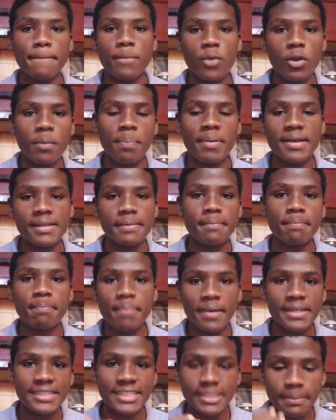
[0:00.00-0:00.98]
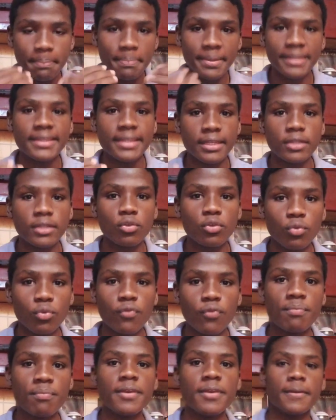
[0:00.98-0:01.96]
1% better
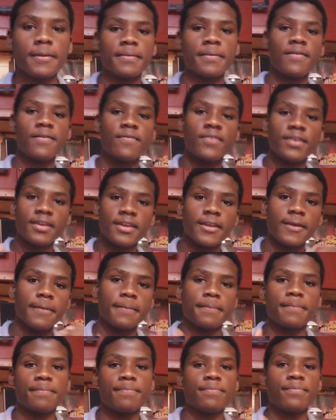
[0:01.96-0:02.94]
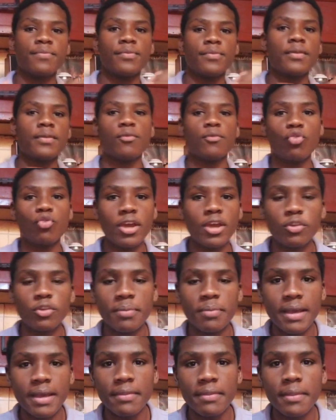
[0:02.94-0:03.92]
of me every day, trying
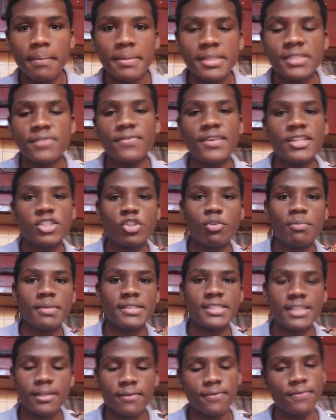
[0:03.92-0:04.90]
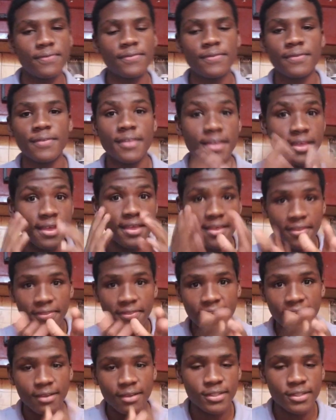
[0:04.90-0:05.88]
to become the best version of myself.
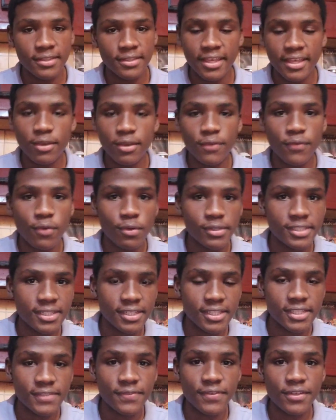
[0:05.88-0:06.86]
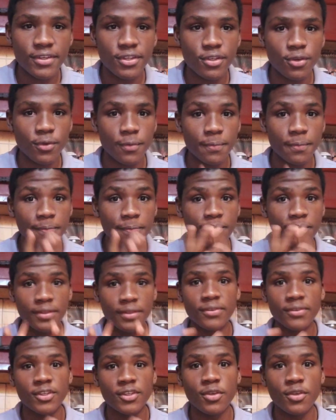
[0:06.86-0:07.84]
Thanks. Thank you for watching this video.
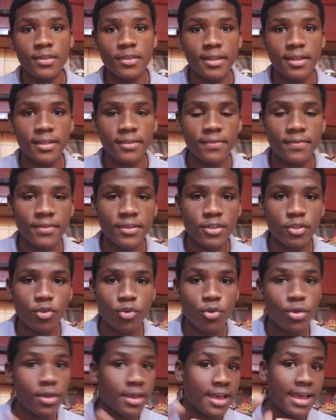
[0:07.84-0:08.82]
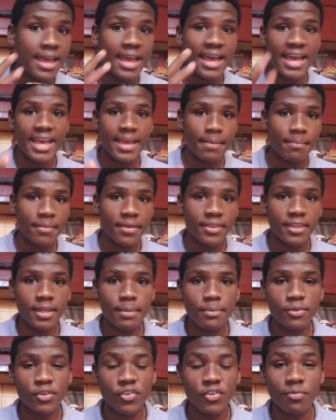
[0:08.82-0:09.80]
See you in the next video. I am by the
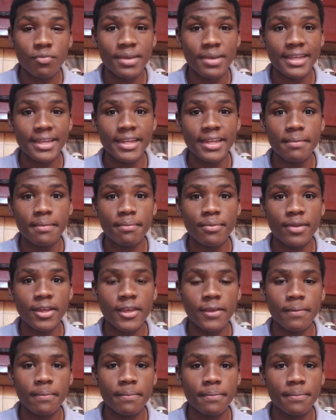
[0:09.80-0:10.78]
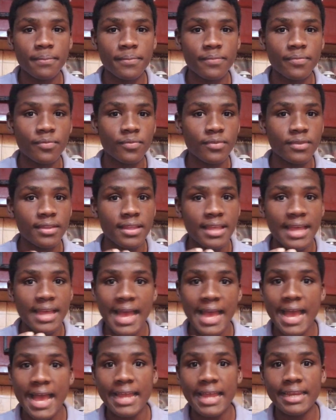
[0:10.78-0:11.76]
name of Makina Ibrahim,
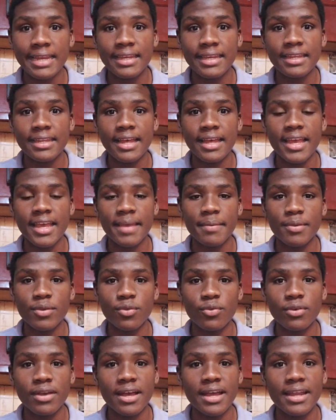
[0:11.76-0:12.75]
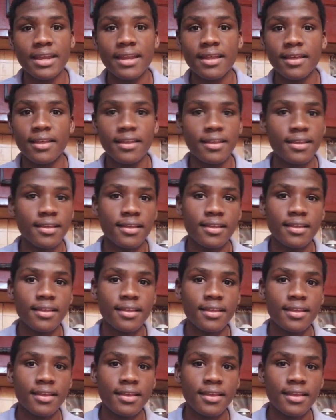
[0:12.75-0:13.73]
and I am in Uganda.
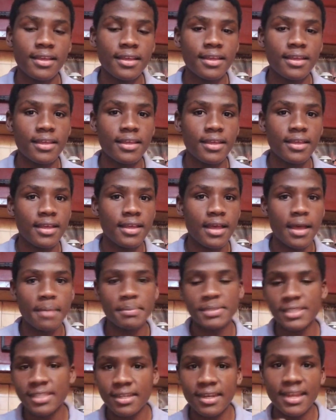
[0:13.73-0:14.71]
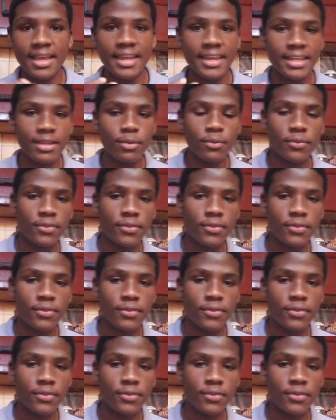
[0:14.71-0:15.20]
I'm still learning new